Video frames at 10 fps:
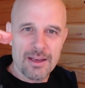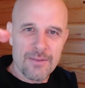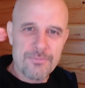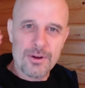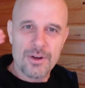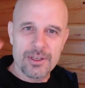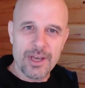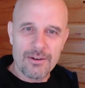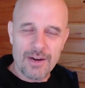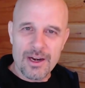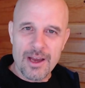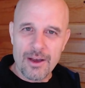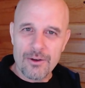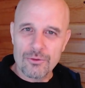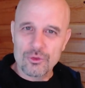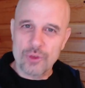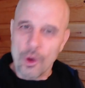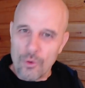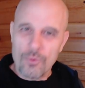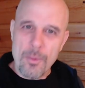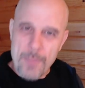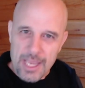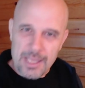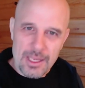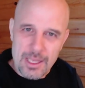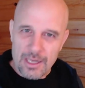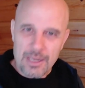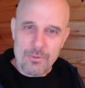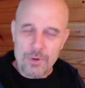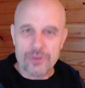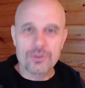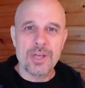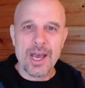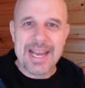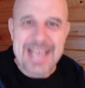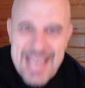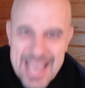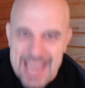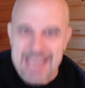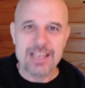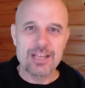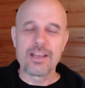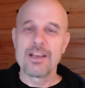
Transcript: If you're in debt right now, don't make it any worse. You got to hate it.